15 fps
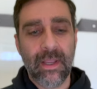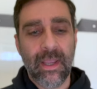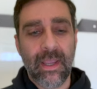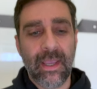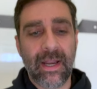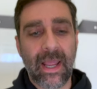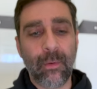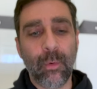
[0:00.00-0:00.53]

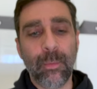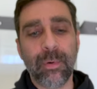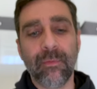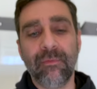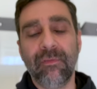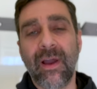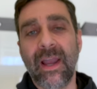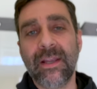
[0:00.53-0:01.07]
and I will
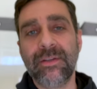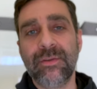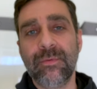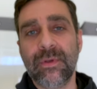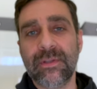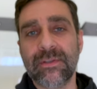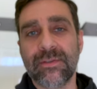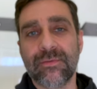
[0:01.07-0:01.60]
provide you
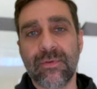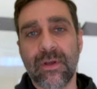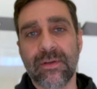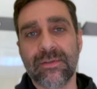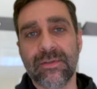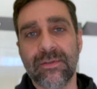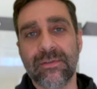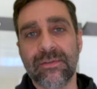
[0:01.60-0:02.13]

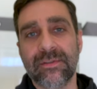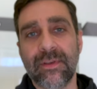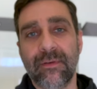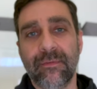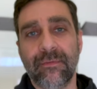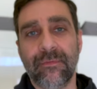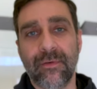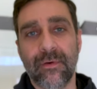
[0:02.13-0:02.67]
instructions
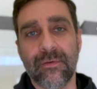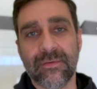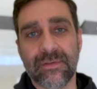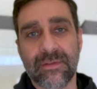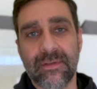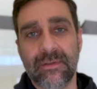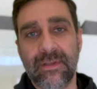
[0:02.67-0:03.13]
first.